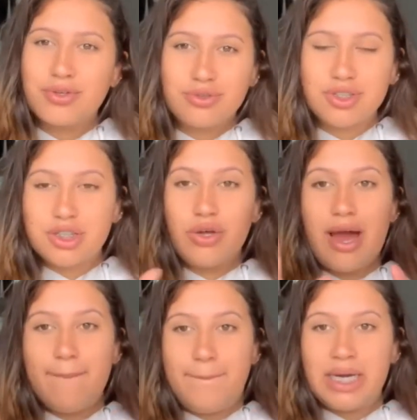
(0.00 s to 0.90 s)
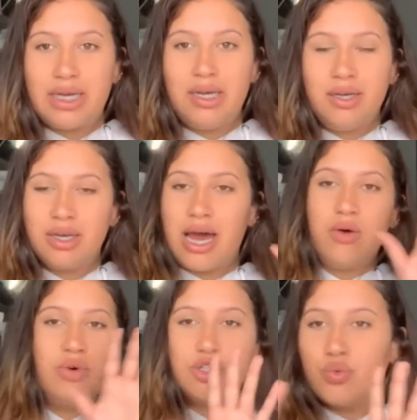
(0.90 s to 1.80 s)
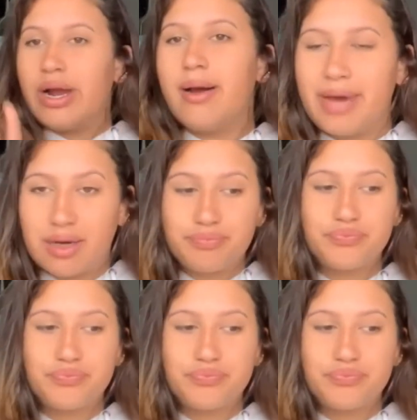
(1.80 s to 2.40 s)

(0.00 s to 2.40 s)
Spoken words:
slow down, buddy. I don't want you where I'm at.